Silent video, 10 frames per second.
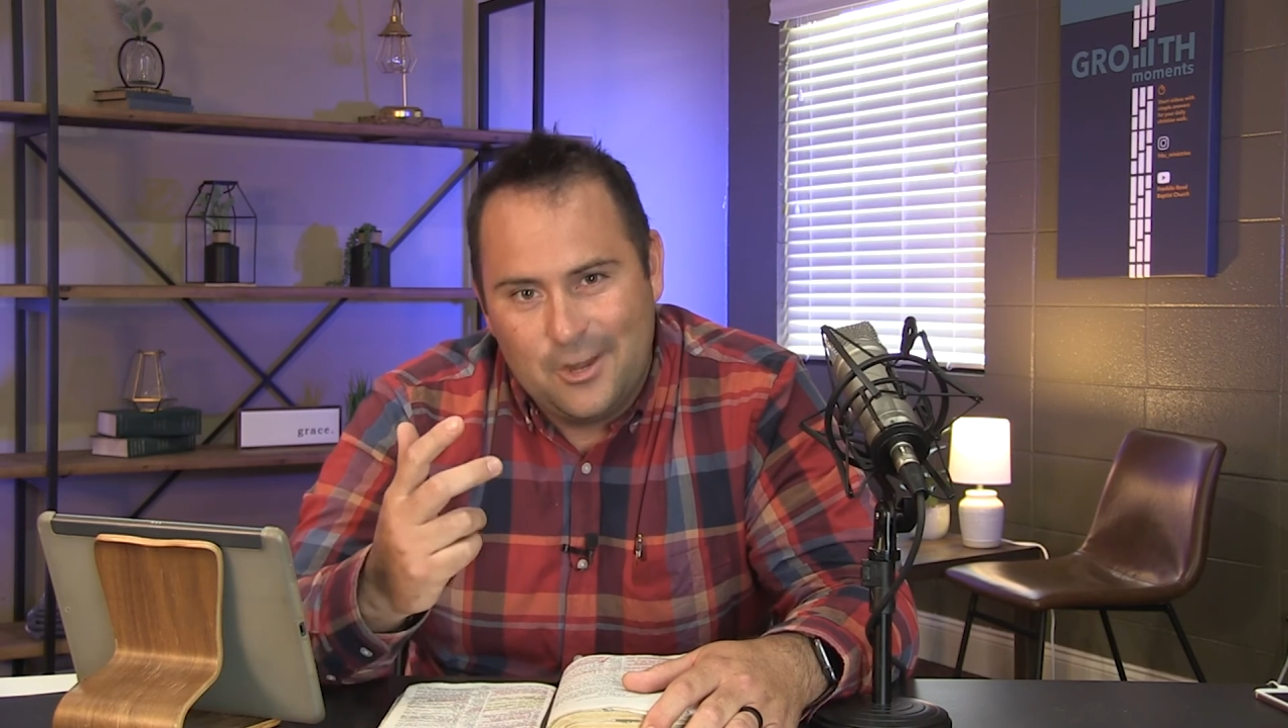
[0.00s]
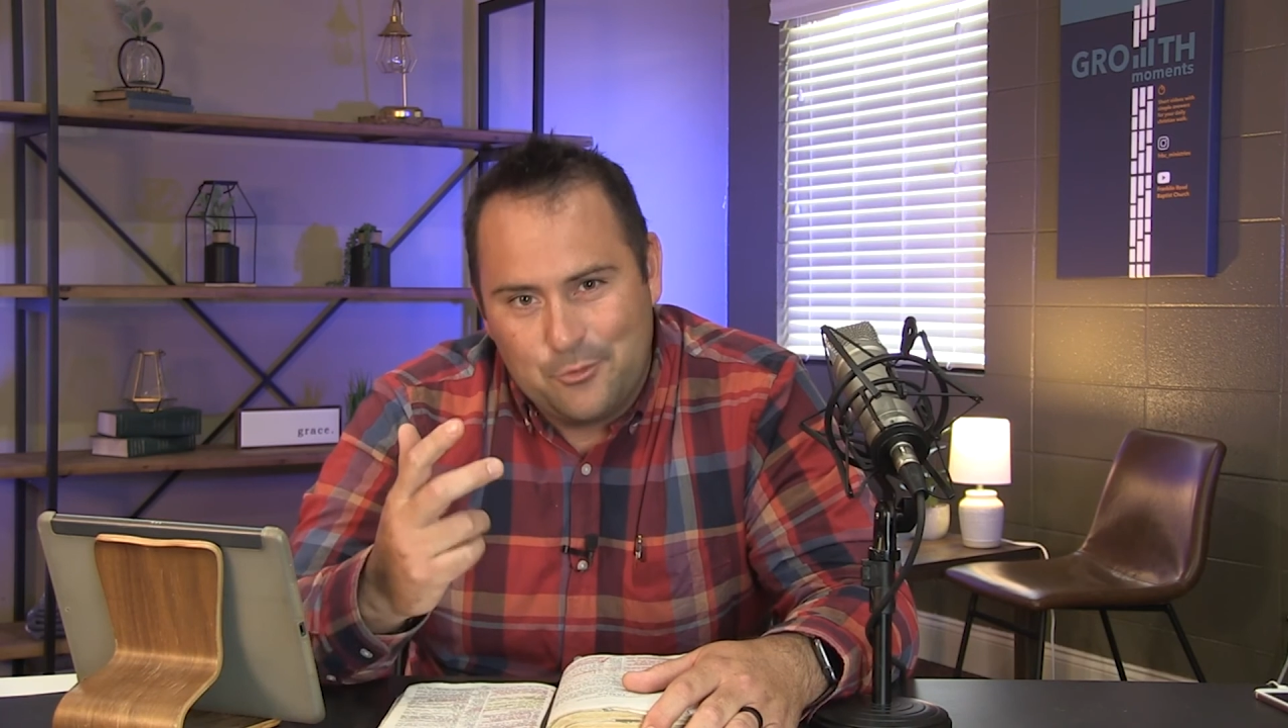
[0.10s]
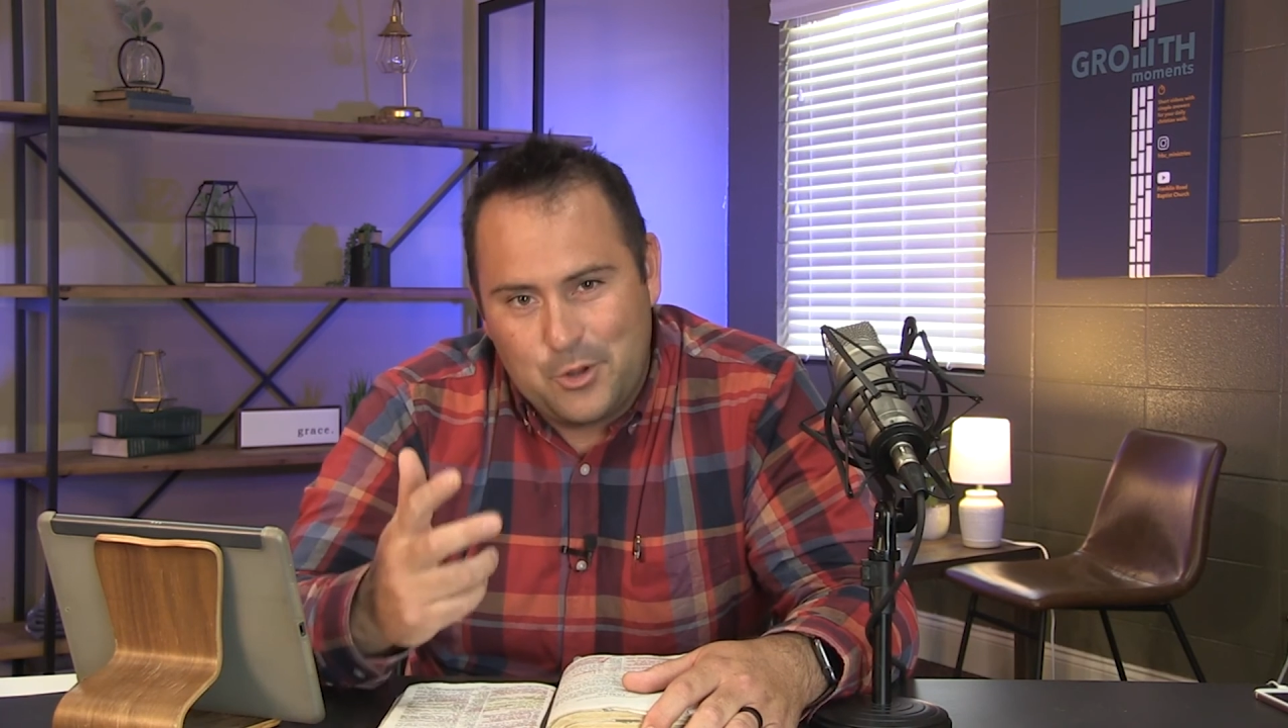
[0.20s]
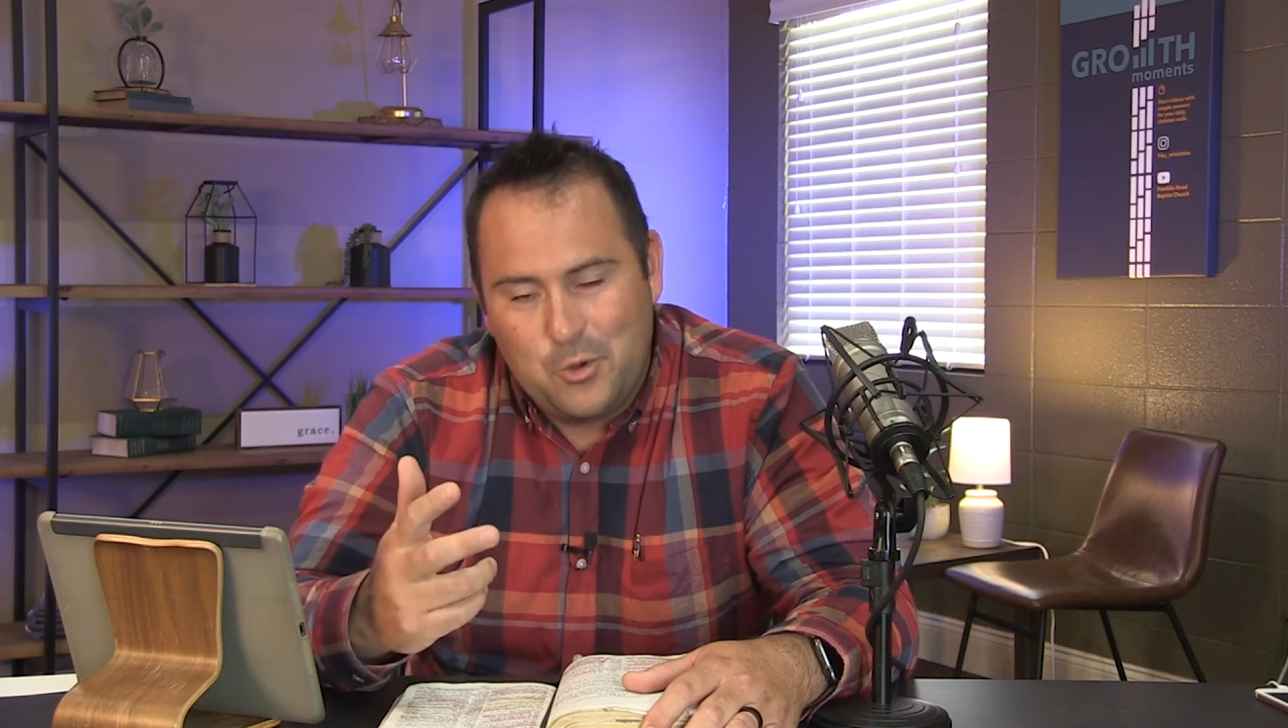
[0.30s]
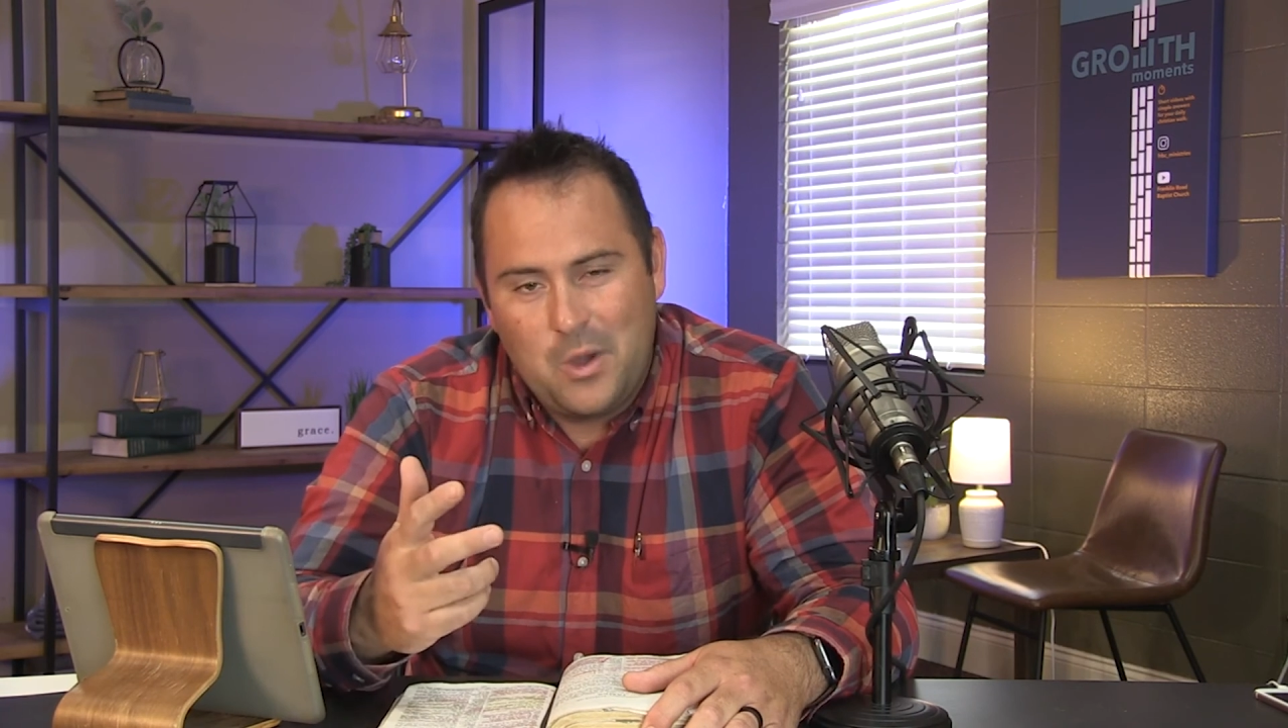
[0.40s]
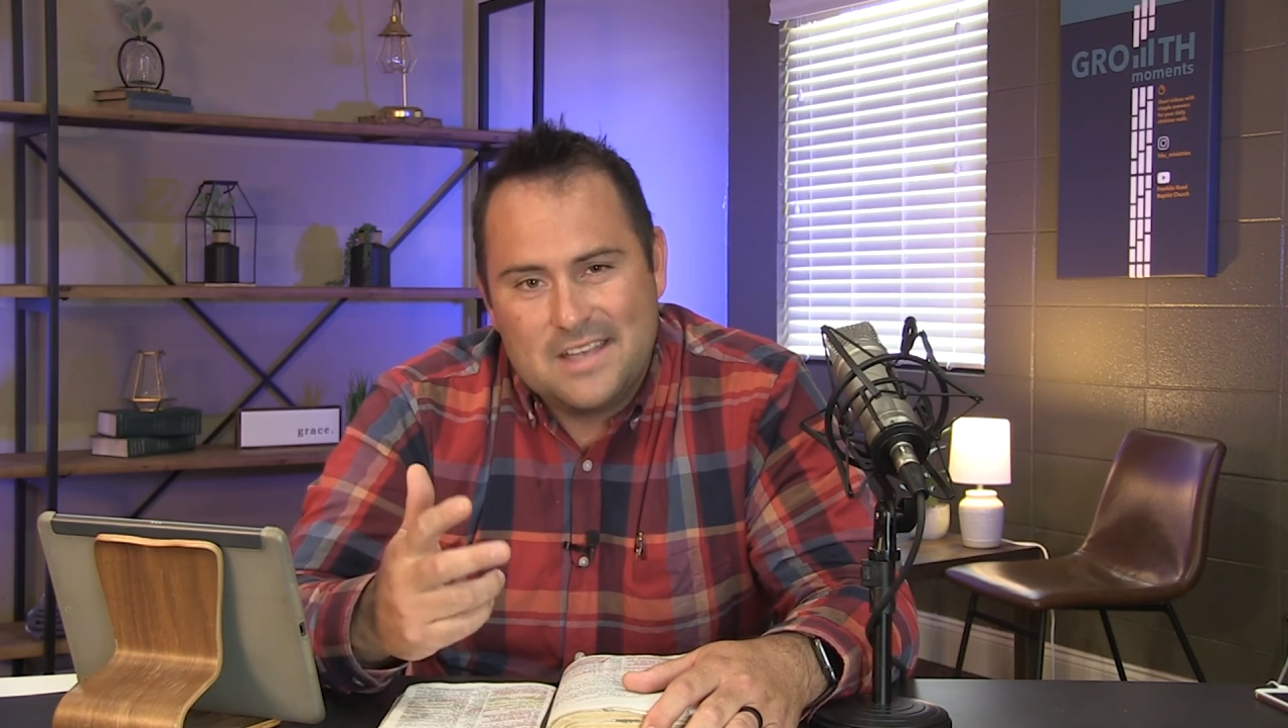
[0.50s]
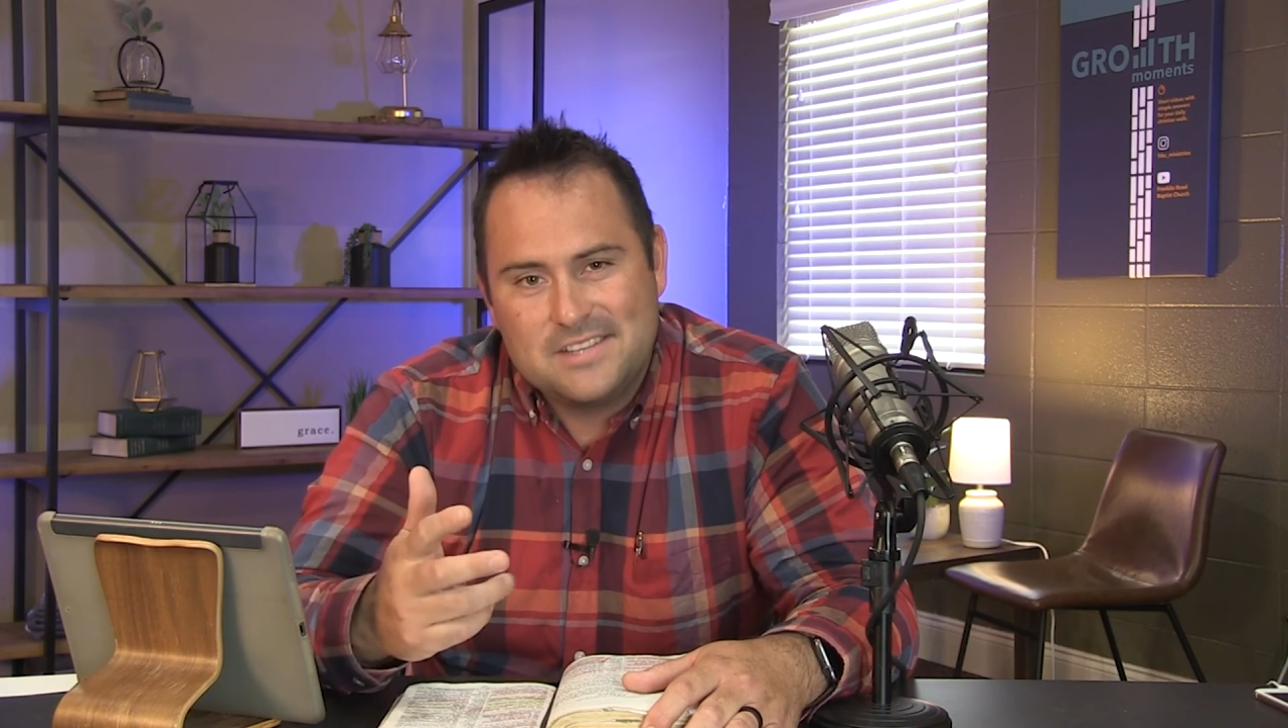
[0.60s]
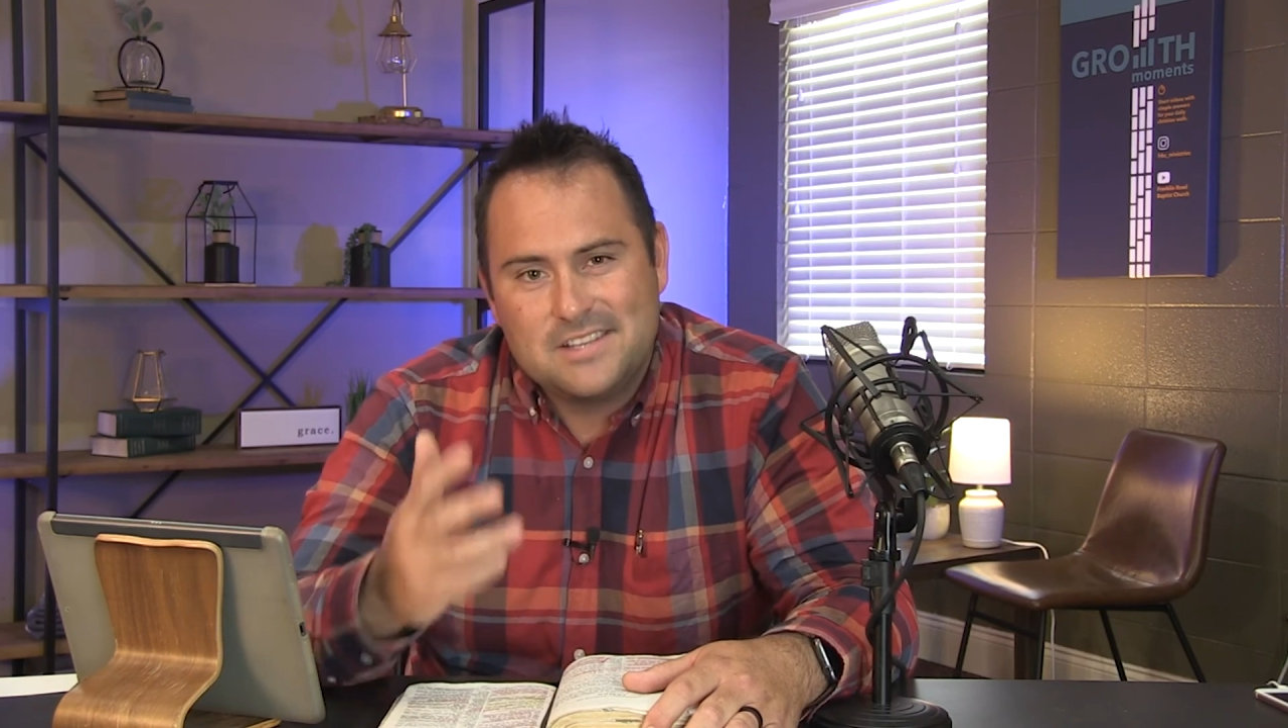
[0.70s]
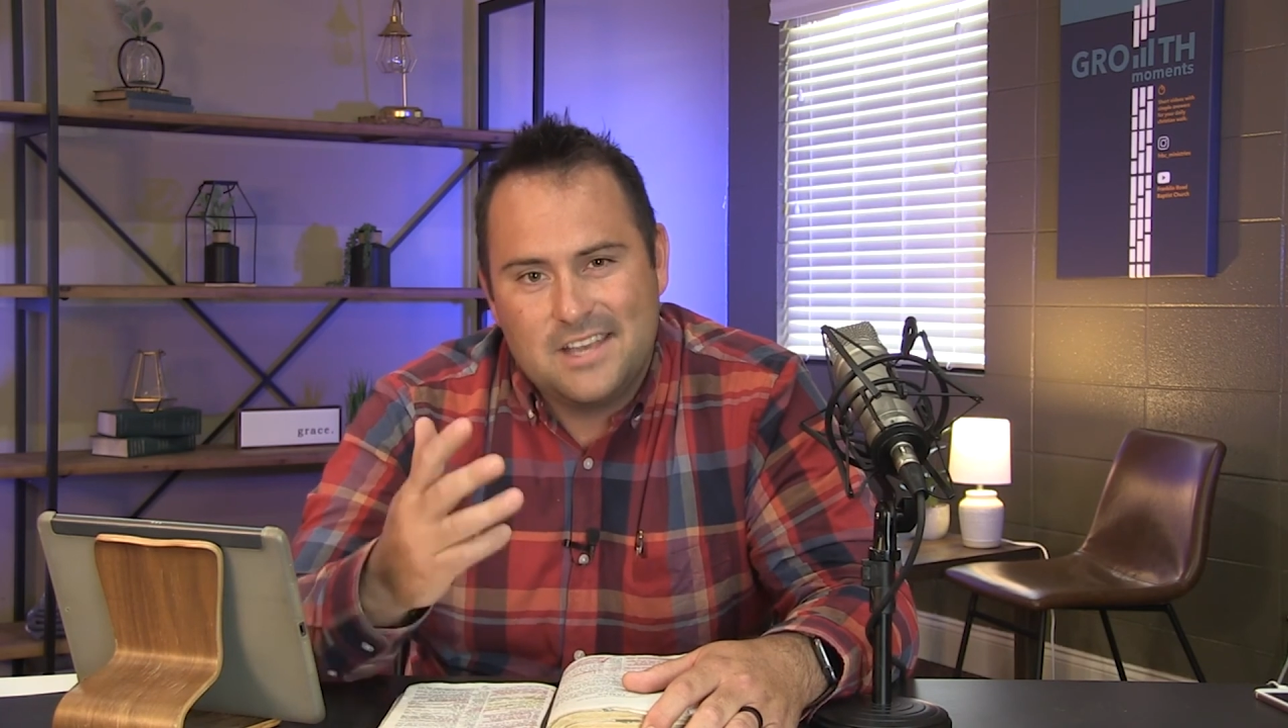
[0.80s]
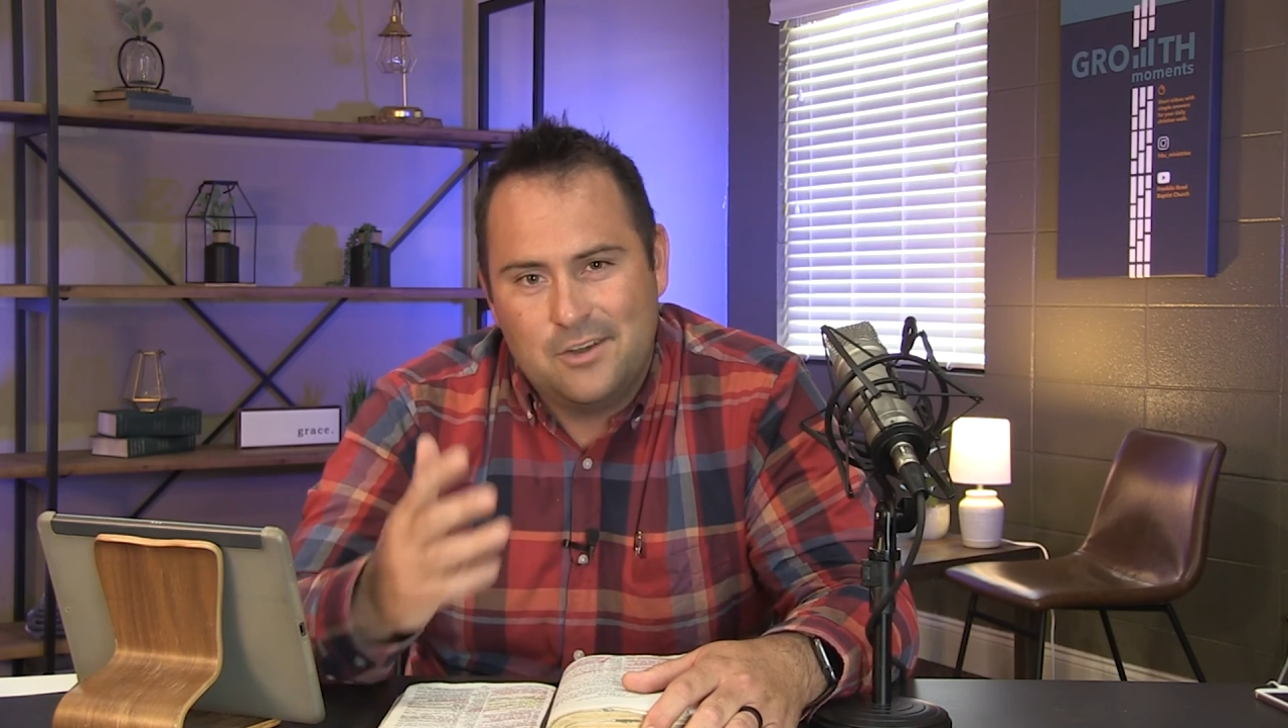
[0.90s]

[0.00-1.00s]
a request,